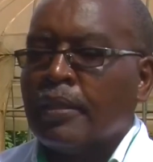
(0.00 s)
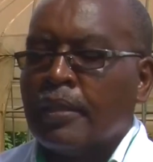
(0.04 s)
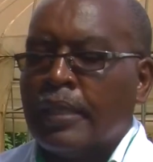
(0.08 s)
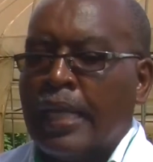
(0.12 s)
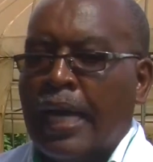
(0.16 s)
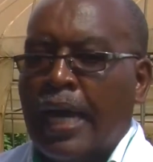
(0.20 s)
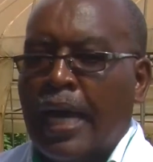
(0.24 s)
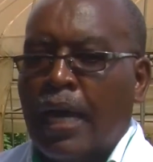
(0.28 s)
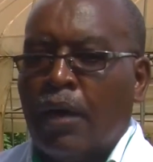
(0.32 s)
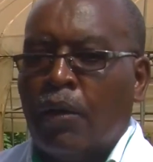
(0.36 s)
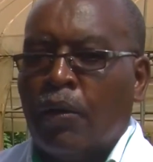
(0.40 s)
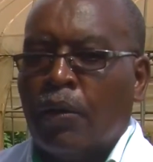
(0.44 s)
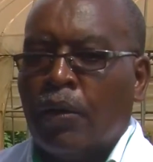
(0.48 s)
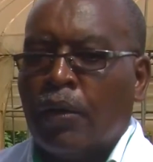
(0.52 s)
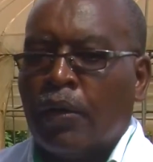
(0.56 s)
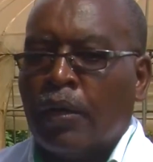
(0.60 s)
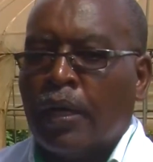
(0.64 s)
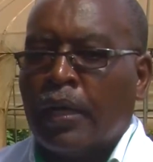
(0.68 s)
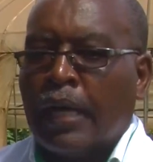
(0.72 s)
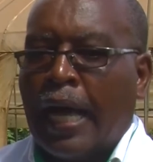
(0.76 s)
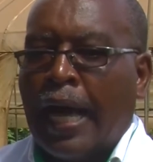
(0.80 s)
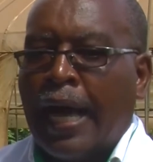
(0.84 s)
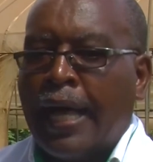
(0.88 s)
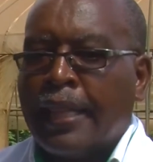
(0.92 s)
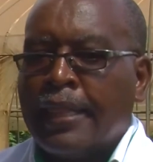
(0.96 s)
Now,
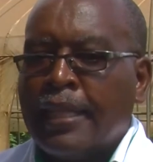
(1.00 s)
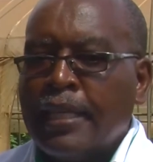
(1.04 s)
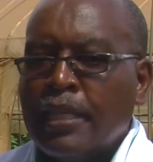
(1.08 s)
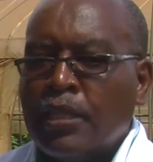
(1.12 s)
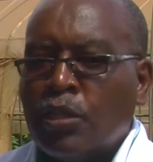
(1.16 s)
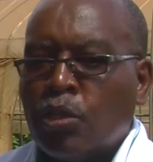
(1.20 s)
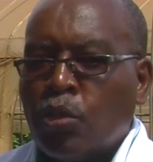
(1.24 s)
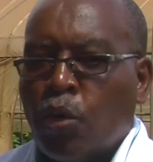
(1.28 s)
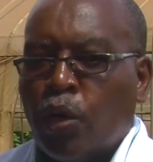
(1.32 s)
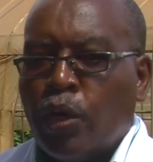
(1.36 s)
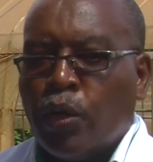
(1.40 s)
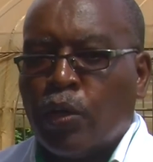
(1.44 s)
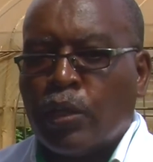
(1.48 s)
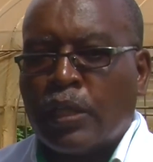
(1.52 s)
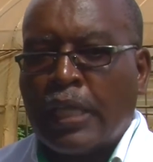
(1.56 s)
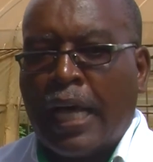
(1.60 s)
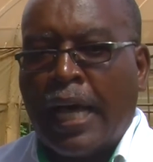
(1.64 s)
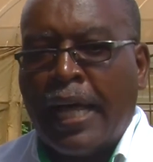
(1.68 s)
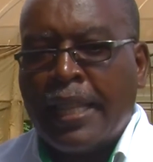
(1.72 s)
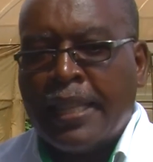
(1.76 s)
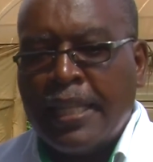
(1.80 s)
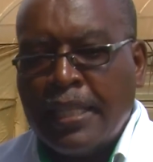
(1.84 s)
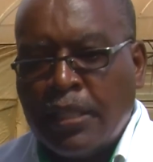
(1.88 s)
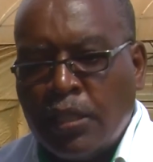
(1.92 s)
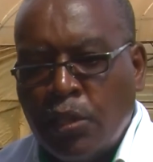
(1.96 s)
are these soils,
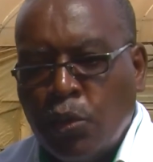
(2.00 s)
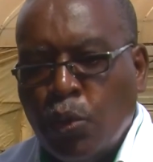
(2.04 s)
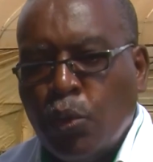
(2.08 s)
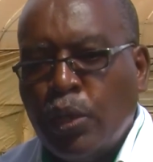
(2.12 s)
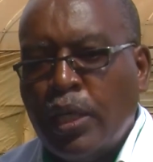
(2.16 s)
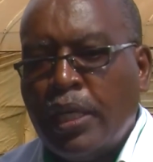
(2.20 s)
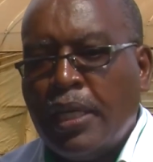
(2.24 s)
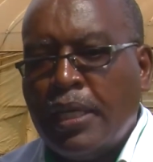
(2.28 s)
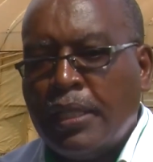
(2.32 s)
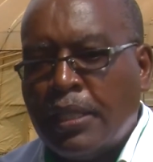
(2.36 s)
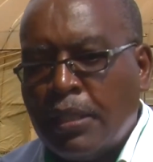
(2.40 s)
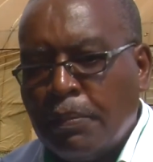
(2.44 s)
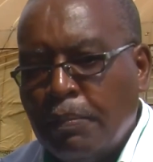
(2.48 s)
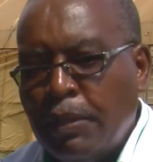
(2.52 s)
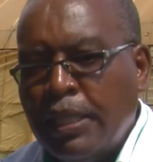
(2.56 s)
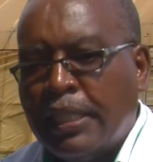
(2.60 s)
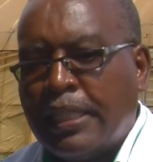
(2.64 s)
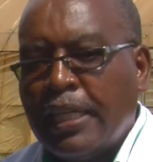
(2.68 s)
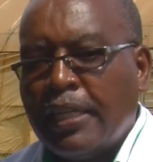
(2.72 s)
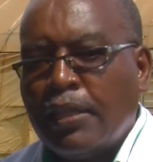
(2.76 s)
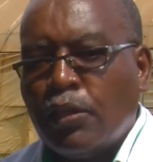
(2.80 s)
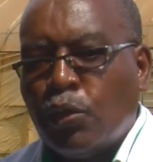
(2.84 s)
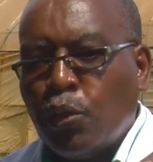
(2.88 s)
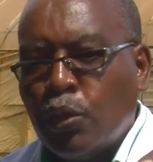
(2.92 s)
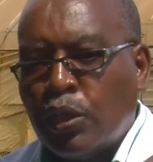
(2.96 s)
are these units
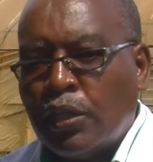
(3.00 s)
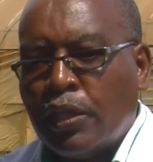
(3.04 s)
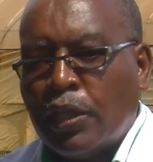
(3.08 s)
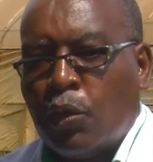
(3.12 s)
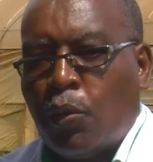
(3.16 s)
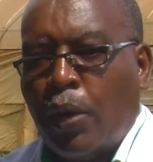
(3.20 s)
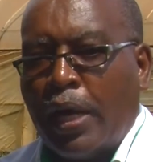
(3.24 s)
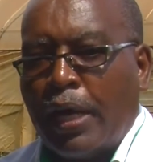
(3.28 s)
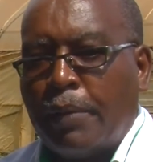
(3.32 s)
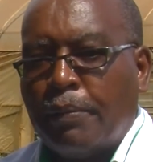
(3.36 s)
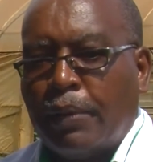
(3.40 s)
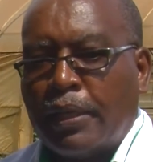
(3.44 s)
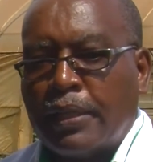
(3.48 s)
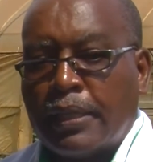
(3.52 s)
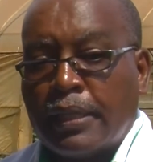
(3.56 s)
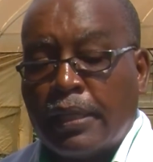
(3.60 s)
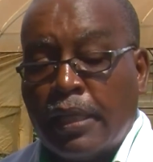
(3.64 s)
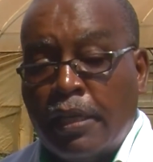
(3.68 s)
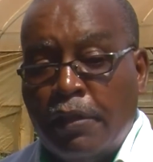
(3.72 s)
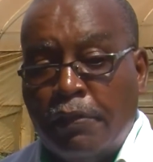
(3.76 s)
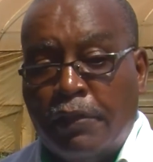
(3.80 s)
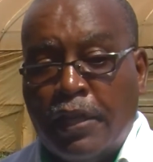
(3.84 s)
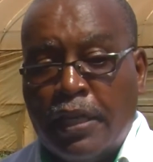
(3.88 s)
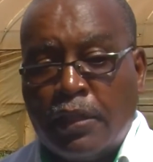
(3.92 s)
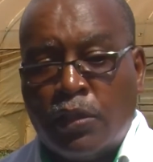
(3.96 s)
meeting those requirements?
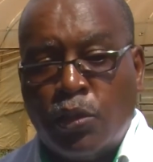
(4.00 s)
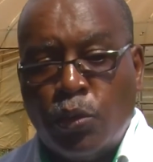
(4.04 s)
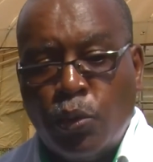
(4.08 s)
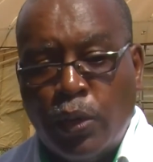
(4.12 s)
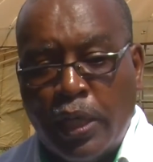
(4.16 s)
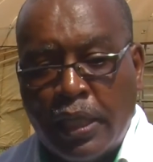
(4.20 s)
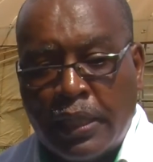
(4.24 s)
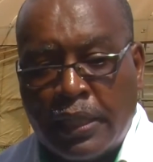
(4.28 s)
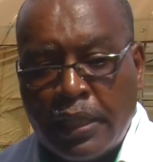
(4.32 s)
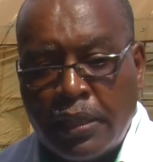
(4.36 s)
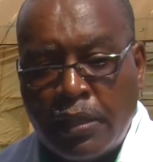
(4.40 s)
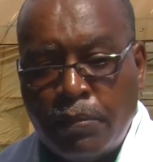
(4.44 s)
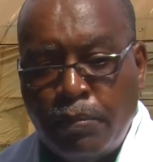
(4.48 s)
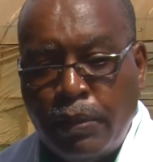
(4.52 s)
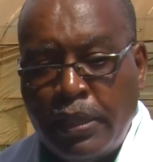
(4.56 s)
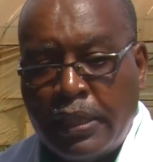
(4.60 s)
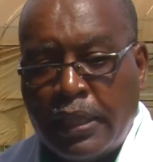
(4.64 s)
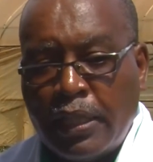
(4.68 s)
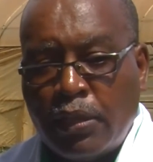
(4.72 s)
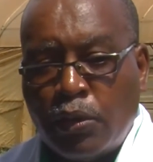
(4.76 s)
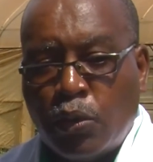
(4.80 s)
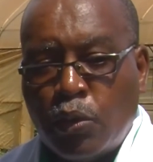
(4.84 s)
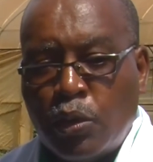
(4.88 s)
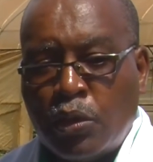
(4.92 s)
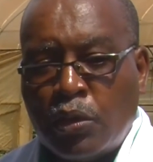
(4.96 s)
If this unit is
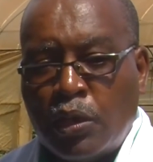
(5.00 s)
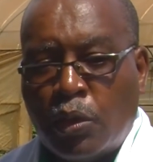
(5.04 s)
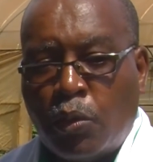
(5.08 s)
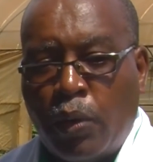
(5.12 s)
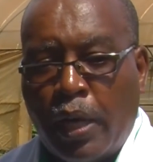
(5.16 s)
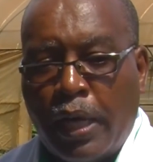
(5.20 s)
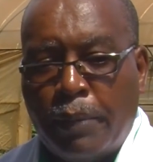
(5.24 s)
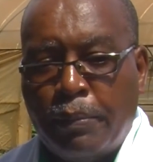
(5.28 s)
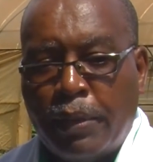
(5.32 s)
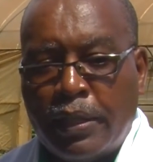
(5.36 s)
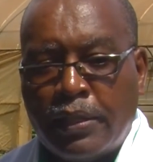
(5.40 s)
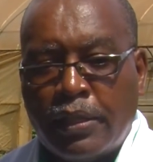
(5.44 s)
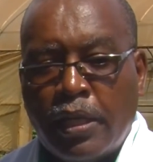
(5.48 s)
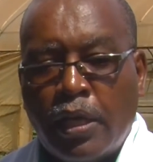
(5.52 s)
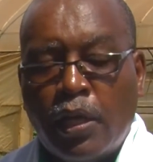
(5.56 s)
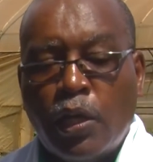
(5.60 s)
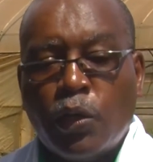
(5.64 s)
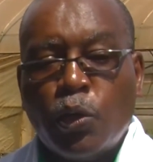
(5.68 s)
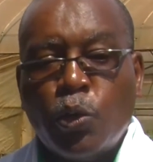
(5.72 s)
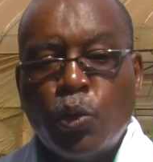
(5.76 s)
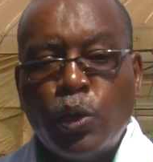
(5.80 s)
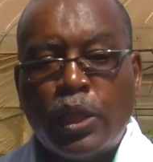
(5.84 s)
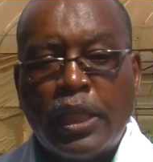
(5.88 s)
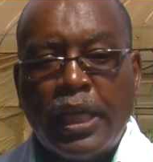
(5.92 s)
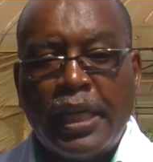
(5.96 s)
meeting those requirements,
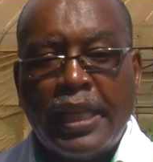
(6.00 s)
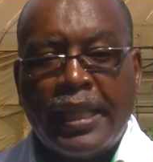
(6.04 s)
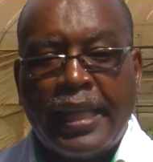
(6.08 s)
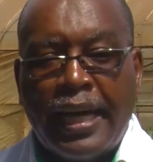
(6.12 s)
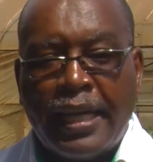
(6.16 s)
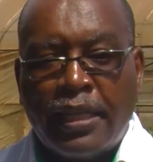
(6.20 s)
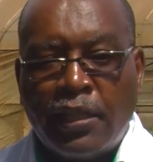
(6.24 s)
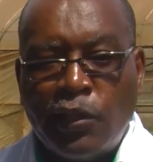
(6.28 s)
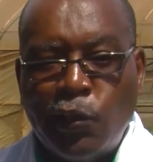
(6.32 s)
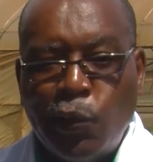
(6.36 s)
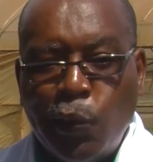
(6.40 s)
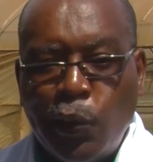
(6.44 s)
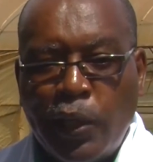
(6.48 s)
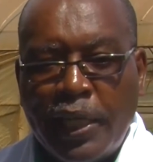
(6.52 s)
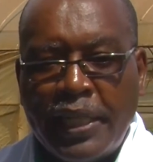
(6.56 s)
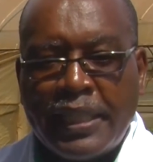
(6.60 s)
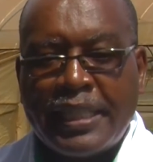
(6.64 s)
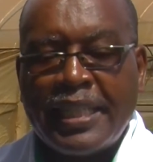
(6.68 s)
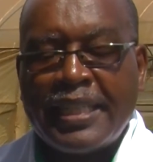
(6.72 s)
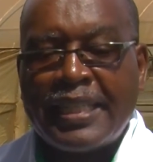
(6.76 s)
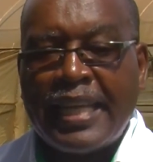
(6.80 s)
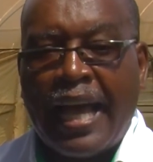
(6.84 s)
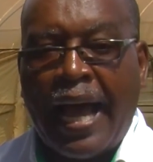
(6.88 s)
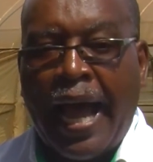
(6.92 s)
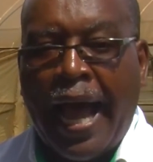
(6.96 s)
you say that
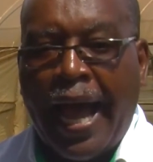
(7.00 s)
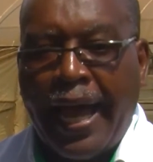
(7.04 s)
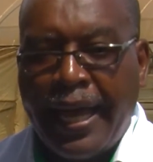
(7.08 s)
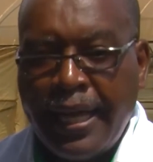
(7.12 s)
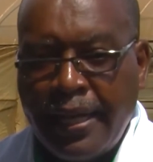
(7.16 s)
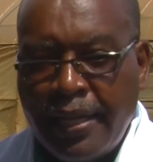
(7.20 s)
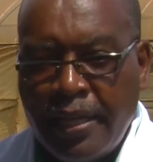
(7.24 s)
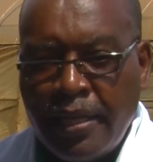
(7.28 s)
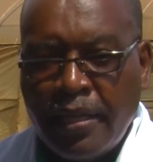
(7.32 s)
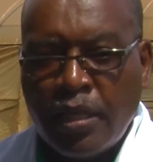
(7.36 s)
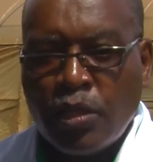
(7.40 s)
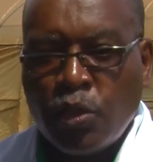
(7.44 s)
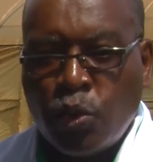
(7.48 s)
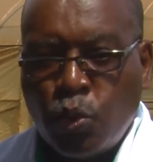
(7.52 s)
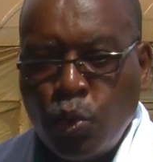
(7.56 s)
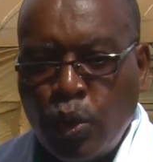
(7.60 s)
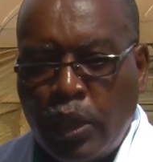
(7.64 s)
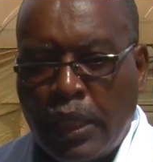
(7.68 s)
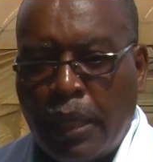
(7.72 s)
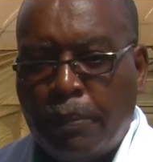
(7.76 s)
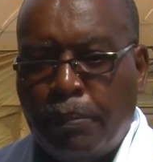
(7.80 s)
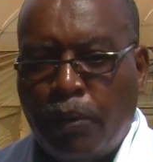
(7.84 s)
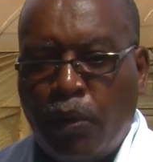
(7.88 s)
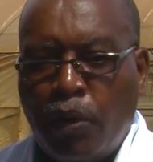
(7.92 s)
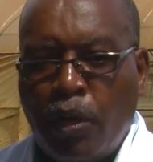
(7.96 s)
unit is highly
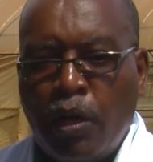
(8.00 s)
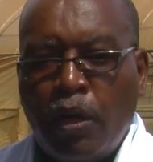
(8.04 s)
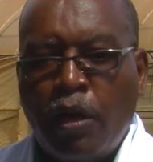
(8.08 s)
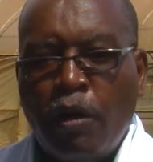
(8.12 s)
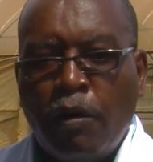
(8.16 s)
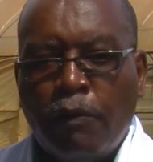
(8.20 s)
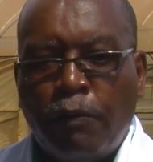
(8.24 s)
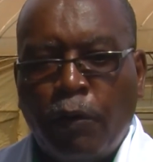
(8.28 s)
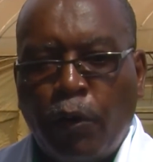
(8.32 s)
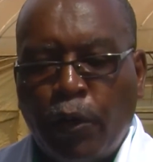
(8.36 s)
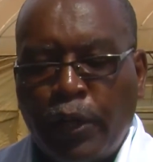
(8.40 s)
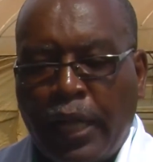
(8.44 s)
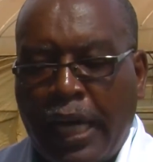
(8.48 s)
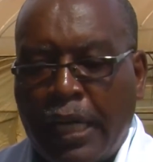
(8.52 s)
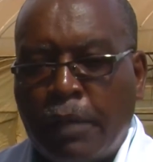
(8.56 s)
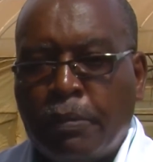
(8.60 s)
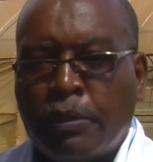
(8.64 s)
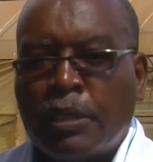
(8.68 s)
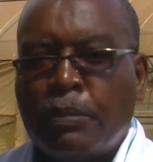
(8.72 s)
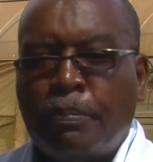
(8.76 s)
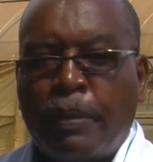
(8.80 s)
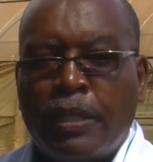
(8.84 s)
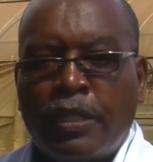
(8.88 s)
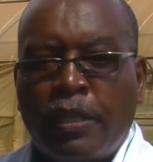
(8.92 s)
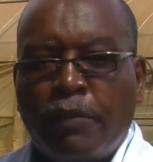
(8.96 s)
suitable for that
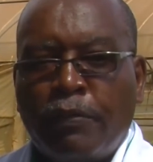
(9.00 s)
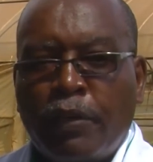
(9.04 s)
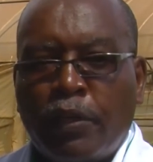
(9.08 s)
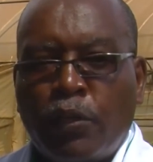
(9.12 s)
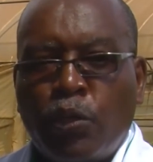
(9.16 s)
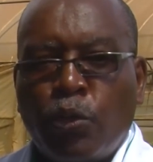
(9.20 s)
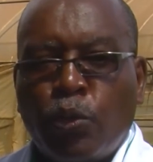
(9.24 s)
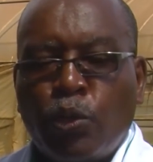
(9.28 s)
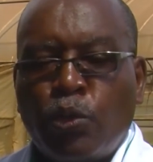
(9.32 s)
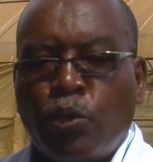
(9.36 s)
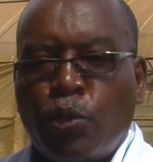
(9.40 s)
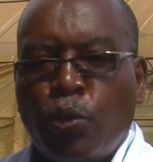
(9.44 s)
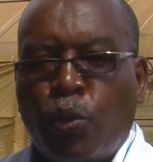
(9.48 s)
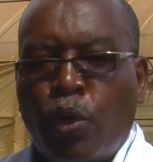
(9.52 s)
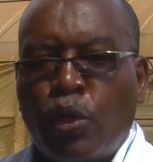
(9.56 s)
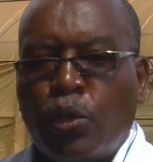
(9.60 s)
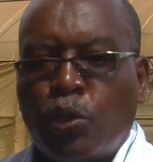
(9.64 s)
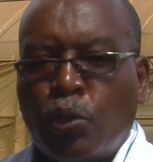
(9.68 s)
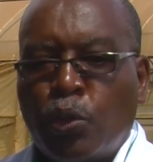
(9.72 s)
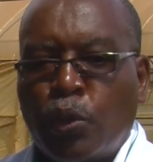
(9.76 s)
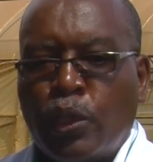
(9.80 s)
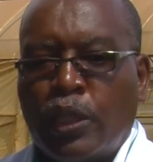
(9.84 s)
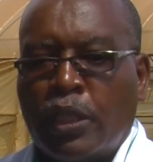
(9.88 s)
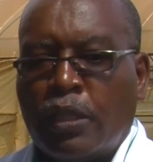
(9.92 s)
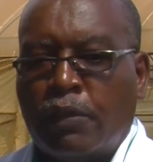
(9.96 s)
specific use you want
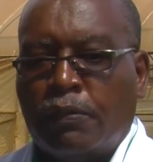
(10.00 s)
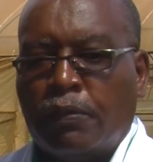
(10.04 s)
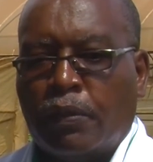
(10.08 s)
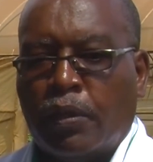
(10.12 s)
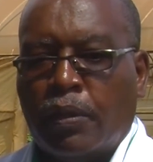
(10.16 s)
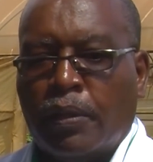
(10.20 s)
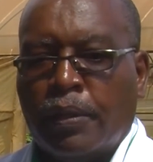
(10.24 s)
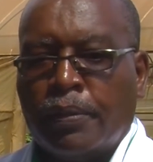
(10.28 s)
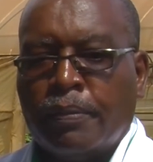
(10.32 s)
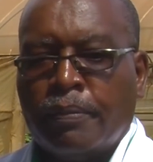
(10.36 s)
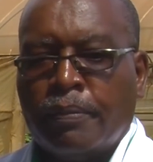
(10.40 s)
to use it for.